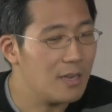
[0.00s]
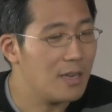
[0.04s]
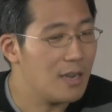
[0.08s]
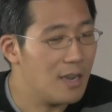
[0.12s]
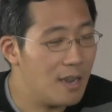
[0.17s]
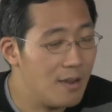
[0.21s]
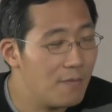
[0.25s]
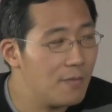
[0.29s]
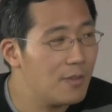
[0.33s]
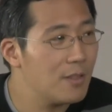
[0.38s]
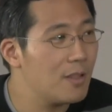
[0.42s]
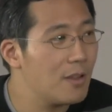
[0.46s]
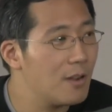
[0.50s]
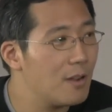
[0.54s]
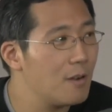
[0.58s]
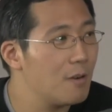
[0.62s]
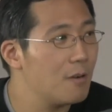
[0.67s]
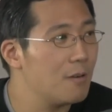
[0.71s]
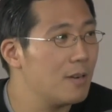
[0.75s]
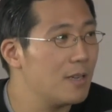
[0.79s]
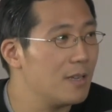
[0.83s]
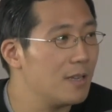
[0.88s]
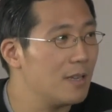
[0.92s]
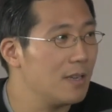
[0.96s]
even
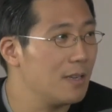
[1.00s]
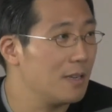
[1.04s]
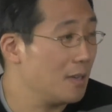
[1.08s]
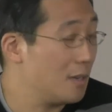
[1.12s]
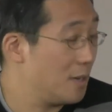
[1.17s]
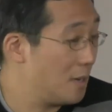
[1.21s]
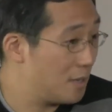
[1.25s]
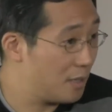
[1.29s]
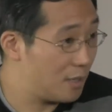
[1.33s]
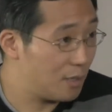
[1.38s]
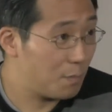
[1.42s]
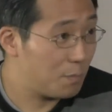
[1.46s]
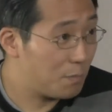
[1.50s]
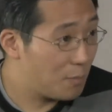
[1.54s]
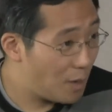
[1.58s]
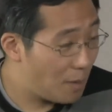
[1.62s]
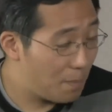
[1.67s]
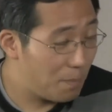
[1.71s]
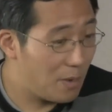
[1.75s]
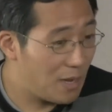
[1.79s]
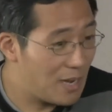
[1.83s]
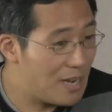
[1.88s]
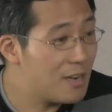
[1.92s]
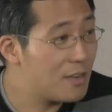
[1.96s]
though it is a, an
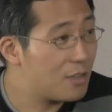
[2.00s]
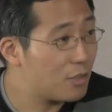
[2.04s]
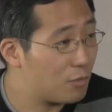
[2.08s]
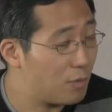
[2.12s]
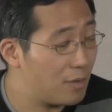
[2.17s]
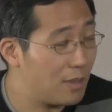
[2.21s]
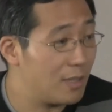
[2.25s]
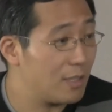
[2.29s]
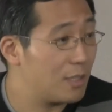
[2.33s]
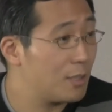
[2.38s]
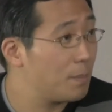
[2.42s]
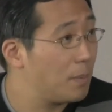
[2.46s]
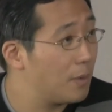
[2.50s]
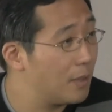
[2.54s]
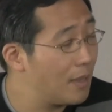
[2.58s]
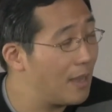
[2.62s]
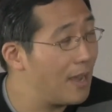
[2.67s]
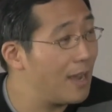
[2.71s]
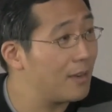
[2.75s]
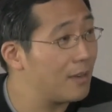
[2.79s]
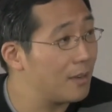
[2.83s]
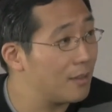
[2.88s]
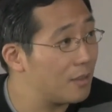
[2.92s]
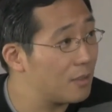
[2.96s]
industry that's
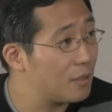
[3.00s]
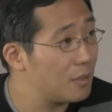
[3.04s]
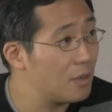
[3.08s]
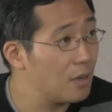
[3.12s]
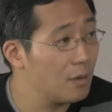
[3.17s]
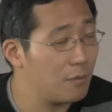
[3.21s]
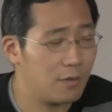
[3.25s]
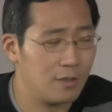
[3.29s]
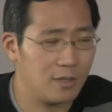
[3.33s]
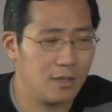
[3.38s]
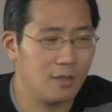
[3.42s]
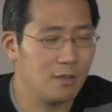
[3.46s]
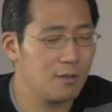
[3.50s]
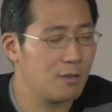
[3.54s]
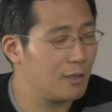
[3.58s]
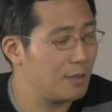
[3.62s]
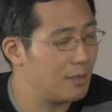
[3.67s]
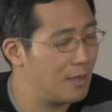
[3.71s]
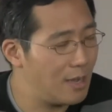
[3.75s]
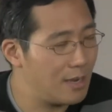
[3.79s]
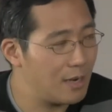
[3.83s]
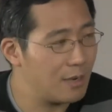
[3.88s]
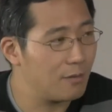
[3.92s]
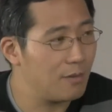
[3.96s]
polite on the surface, and there's a
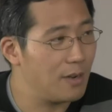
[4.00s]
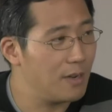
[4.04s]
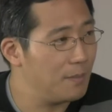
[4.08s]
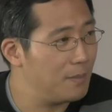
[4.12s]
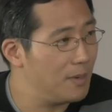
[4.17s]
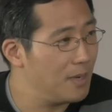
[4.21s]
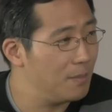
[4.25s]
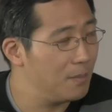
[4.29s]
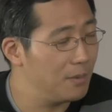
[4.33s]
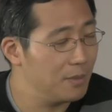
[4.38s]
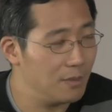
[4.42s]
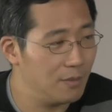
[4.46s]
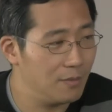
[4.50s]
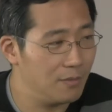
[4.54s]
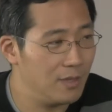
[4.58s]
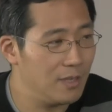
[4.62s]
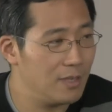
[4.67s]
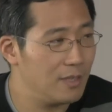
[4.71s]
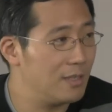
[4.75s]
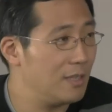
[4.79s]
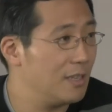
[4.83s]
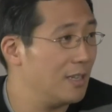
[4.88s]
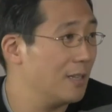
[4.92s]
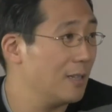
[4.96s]
lot of great people in
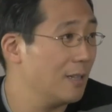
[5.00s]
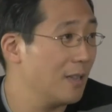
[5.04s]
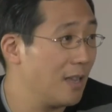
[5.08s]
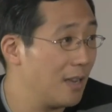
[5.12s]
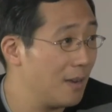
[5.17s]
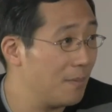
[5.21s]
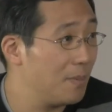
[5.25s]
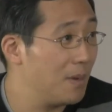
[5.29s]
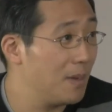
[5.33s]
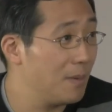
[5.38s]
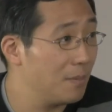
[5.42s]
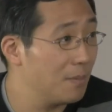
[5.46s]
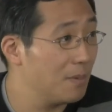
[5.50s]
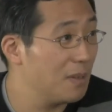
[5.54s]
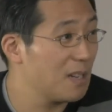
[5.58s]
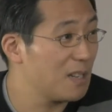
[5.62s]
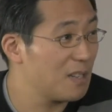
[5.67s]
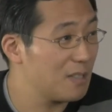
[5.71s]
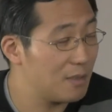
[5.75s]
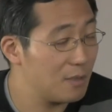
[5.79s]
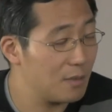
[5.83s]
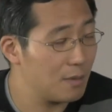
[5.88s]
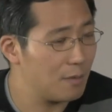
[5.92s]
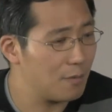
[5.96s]
VC and a lot of people I
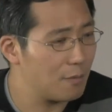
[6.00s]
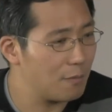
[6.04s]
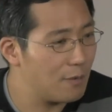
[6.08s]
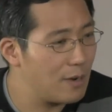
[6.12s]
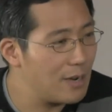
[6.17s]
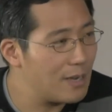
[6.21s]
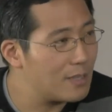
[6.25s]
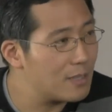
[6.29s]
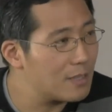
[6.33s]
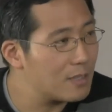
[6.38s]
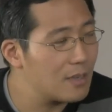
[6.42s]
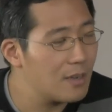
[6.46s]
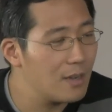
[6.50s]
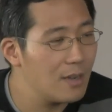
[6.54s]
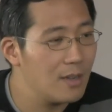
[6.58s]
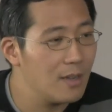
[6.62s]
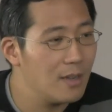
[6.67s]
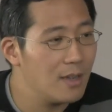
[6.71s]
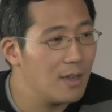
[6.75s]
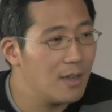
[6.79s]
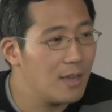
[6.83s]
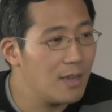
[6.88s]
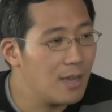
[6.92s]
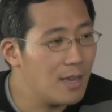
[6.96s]
consider friends,
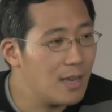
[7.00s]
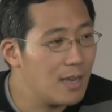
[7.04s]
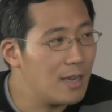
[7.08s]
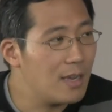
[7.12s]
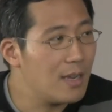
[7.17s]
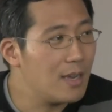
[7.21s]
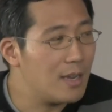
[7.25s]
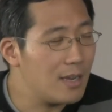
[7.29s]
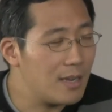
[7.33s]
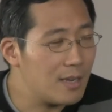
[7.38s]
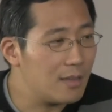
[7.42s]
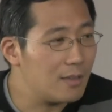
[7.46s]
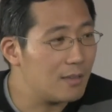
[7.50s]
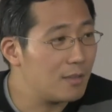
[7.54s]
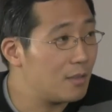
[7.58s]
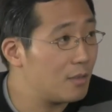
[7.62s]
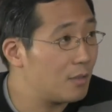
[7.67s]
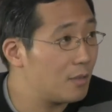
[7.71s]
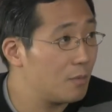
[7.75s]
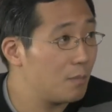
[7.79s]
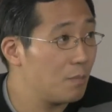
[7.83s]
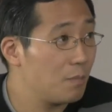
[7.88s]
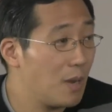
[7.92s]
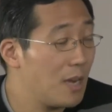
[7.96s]
it
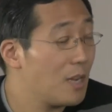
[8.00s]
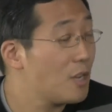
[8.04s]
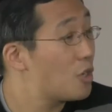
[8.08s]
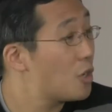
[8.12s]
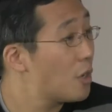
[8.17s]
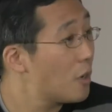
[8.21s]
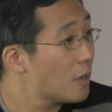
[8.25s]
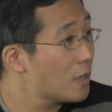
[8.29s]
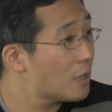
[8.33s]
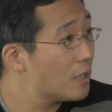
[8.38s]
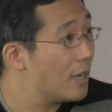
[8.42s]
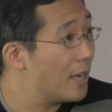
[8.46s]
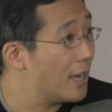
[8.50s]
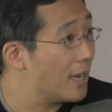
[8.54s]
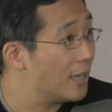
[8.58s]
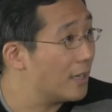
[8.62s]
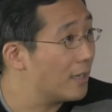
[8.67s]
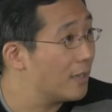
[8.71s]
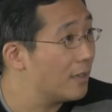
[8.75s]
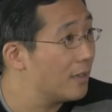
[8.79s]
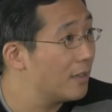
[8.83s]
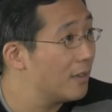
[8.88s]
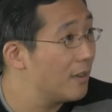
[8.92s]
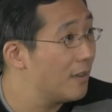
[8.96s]
is a shark
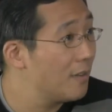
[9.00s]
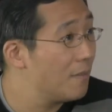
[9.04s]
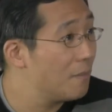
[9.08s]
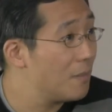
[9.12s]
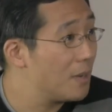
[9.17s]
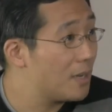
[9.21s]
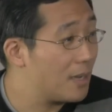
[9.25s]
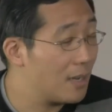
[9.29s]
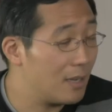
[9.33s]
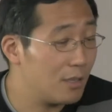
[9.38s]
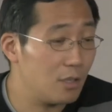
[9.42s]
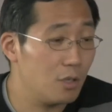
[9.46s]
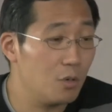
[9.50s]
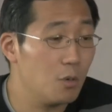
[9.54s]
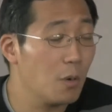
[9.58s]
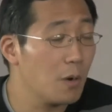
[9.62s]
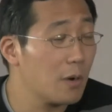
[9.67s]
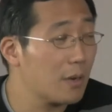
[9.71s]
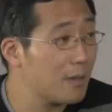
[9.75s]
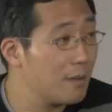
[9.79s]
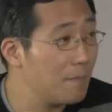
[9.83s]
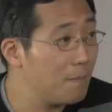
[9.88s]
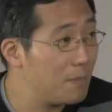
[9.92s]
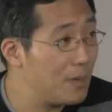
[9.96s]
tank because you are
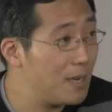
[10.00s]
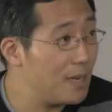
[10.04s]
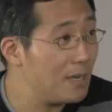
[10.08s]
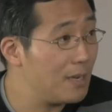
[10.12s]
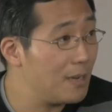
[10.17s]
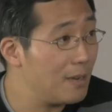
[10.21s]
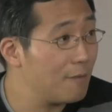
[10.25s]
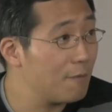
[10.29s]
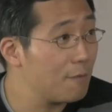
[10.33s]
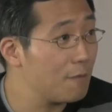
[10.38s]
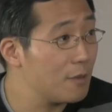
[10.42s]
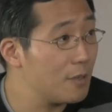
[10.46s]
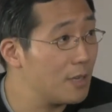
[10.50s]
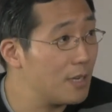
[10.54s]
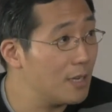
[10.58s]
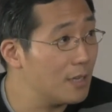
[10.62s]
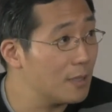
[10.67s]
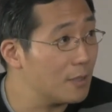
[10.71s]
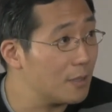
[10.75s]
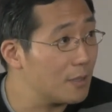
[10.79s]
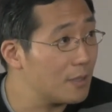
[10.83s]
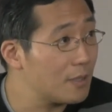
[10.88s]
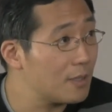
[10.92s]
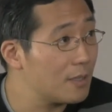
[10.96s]
competing for
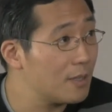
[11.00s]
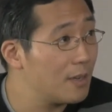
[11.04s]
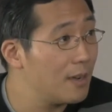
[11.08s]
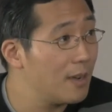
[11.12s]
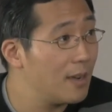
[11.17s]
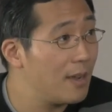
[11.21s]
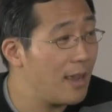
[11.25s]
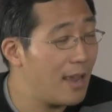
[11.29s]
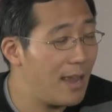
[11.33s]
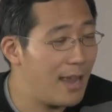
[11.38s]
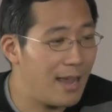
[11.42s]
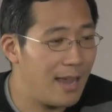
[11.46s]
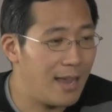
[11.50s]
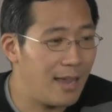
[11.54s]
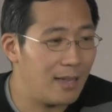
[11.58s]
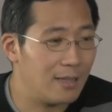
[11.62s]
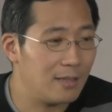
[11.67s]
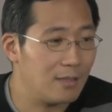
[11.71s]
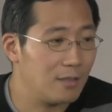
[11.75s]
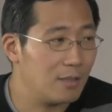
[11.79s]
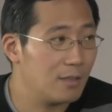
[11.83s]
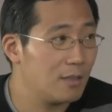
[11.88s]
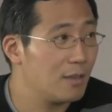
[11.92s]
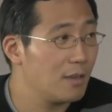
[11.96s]
deals.
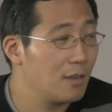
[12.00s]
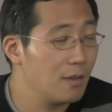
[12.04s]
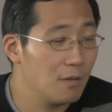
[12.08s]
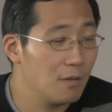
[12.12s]
And